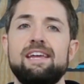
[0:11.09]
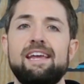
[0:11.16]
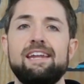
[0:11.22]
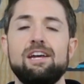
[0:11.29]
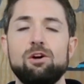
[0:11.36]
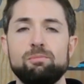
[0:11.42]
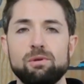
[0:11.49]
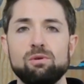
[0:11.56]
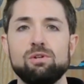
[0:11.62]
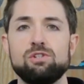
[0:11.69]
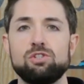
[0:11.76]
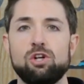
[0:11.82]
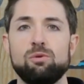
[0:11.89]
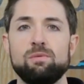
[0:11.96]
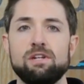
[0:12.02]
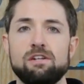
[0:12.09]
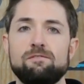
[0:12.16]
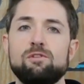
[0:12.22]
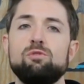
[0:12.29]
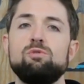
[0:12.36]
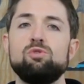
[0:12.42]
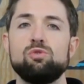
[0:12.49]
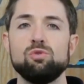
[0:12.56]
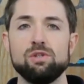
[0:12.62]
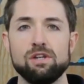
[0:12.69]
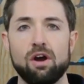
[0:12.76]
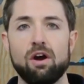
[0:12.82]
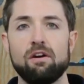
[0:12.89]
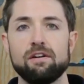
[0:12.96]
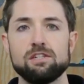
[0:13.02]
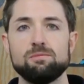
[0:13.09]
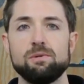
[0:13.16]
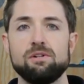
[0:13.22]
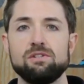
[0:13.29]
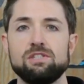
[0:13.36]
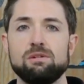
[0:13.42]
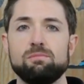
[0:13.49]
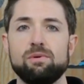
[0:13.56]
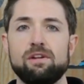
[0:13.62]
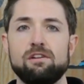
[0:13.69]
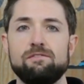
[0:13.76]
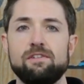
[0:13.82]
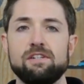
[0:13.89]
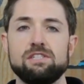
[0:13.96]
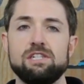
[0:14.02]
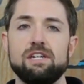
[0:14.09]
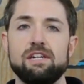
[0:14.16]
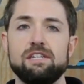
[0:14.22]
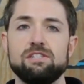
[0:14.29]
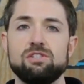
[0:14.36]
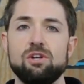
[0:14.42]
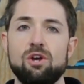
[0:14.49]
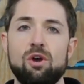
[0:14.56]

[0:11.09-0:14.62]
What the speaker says: and help you determine if you truly are experiencing plantar fasciitis